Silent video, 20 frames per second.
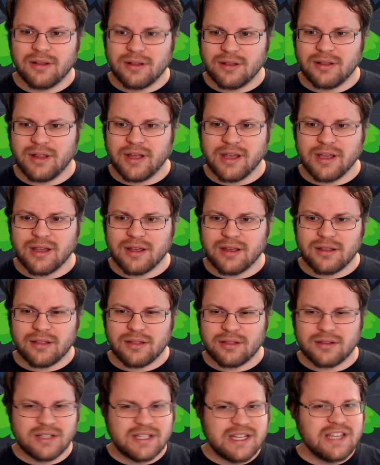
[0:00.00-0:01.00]
like,
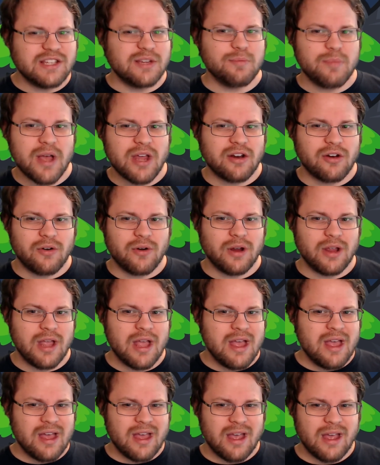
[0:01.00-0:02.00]
decent pedigree
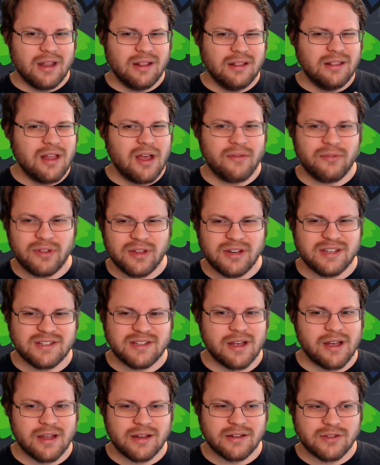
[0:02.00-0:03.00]
and lovely
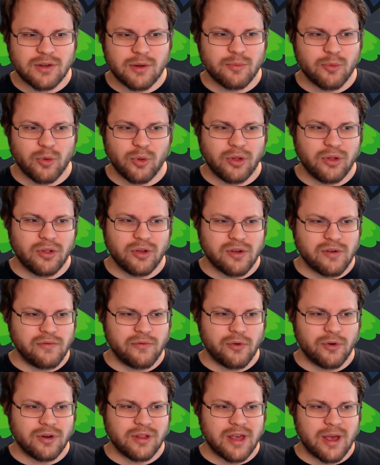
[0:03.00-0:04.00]
design, so I'm really looking
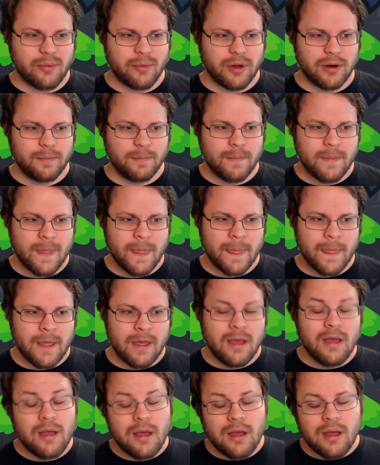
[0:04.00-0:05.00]
forward to that one.
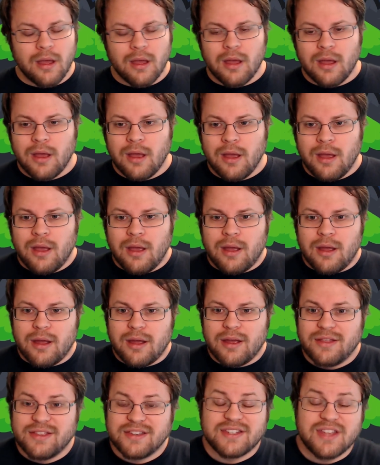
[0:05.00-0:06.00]

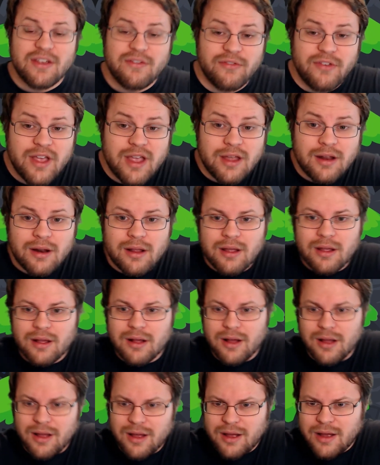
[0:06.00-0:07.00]
In the same vein,
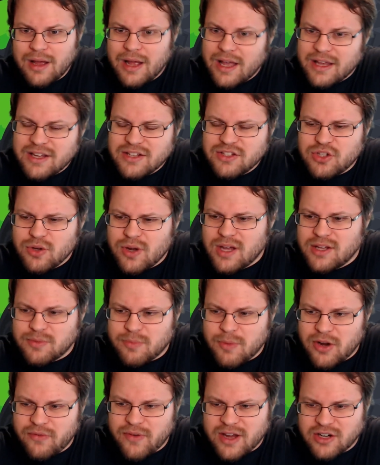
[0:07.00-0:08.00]
I guess you guys
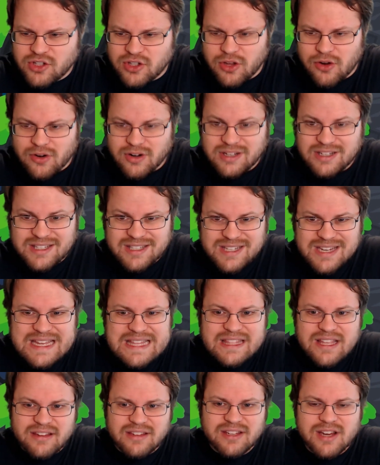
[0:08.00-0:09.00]
might have actually already seen
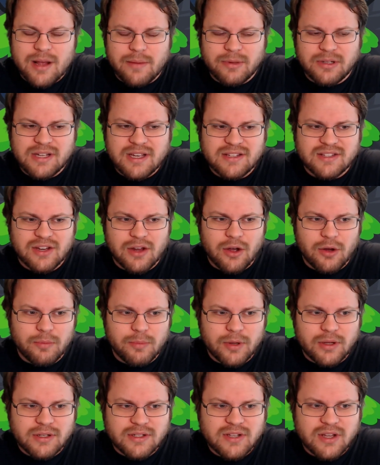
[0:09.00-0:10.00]
this a couple of days ago,
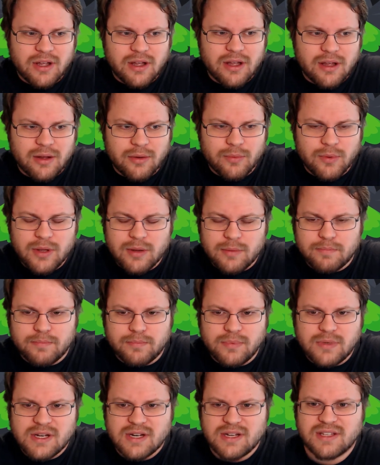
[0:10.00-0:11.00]
but we
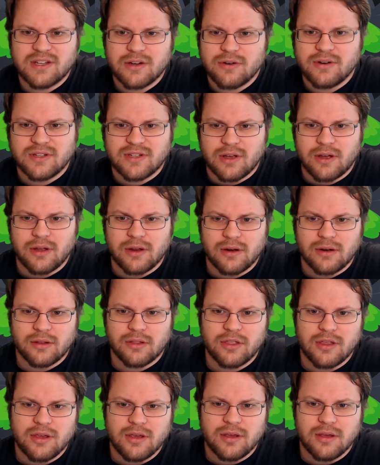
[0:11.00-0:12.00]
did a series on
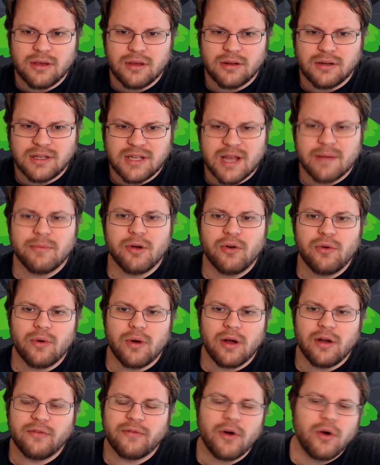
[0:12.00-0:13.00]
the demo
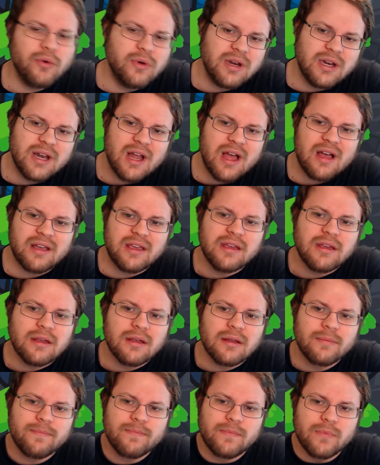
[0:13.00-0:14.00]
of Oninaki,
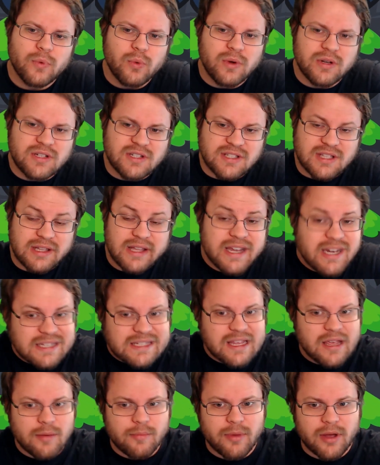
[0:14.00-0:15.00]
which is the latest
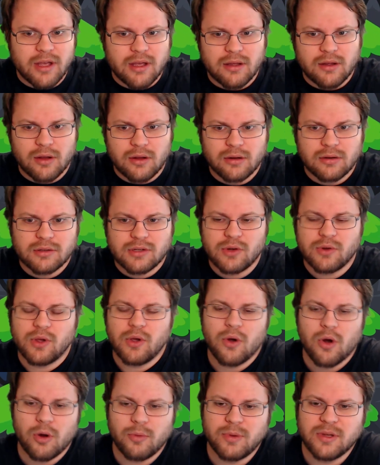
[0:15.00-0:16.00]
game by Tokyo
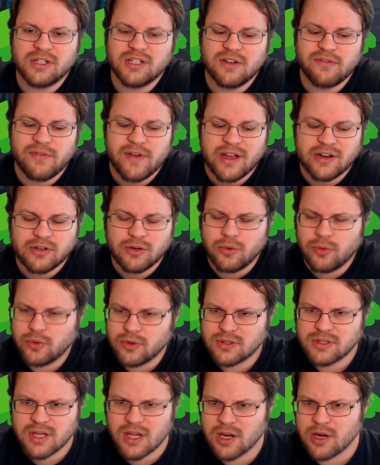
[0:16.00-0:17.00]
RPG Factory. We were
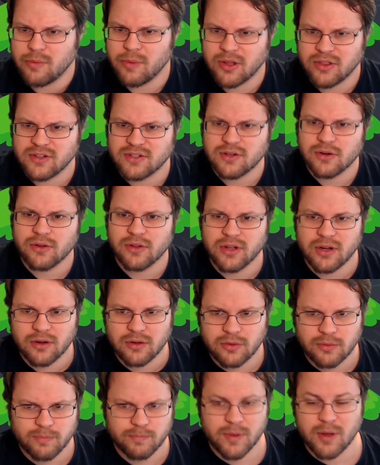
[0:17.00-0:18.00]
talking about this earlier.
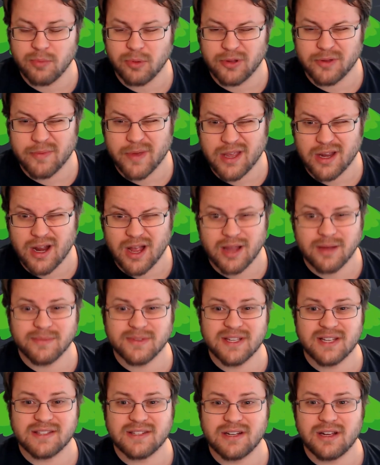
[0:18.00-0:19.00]
People that made I Am
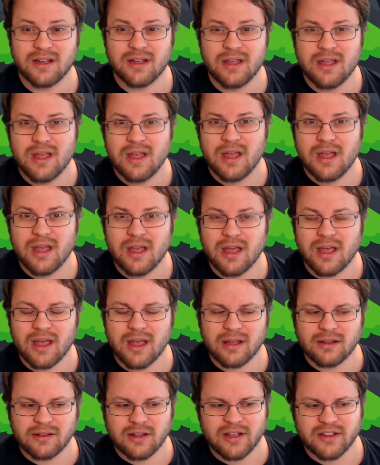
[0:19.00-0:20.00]
Setsuna
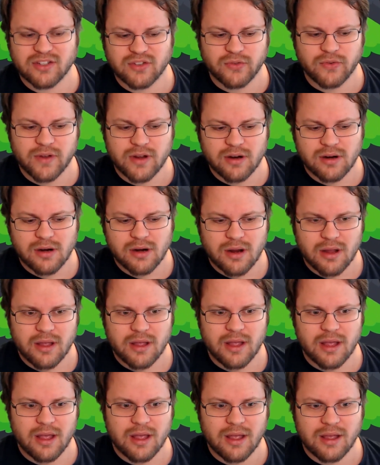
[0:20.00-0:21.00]
and Lost Sphere.
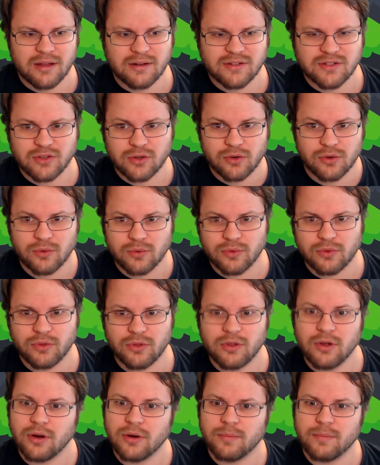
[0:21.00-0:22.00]
And so
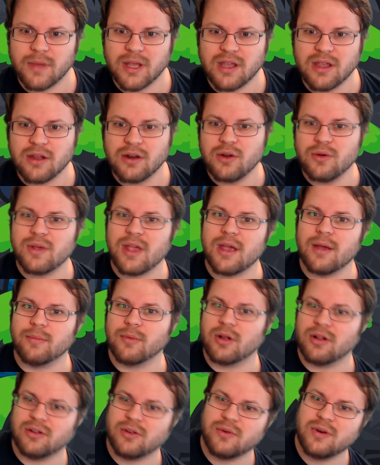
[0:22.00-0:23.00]
they're making a new game
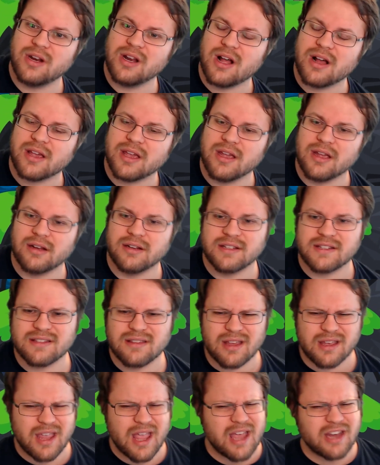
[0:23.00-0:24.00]
called Oninaki, and it's
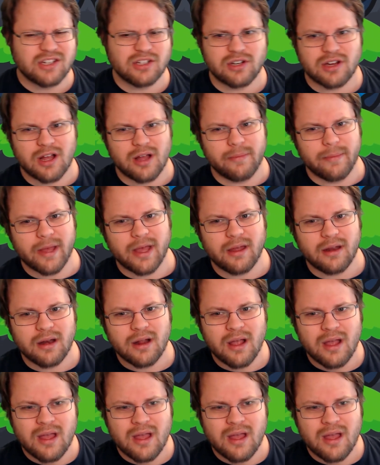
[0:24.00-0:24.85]
like action combat.